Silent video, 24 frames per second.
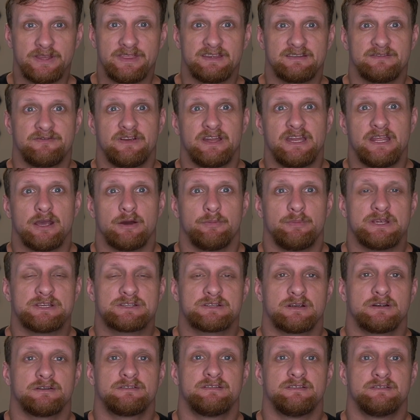this video, be
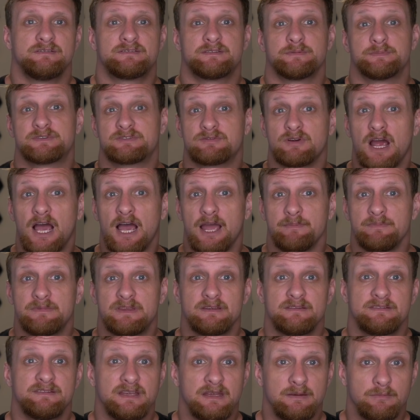sure to subscribe to
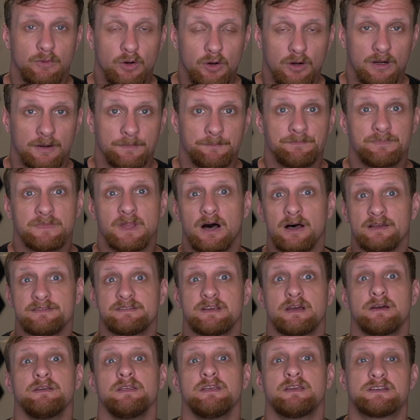see more. Also,
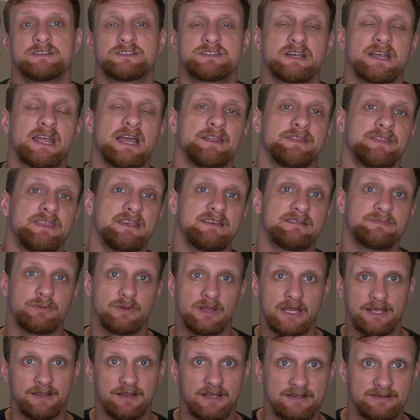you can check out this
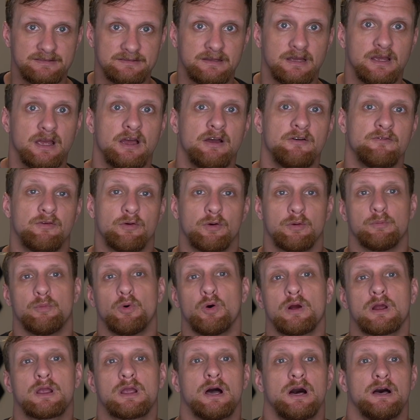playlist for
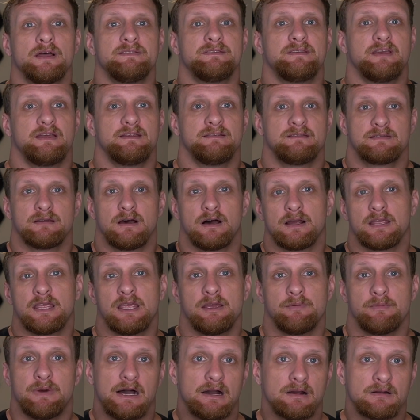more content talking
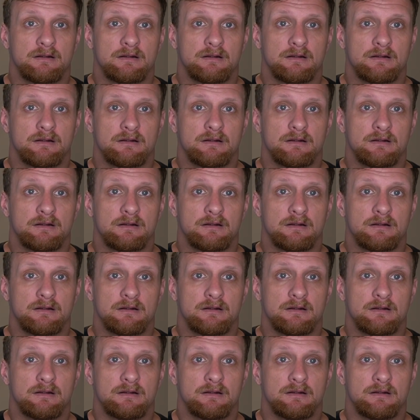about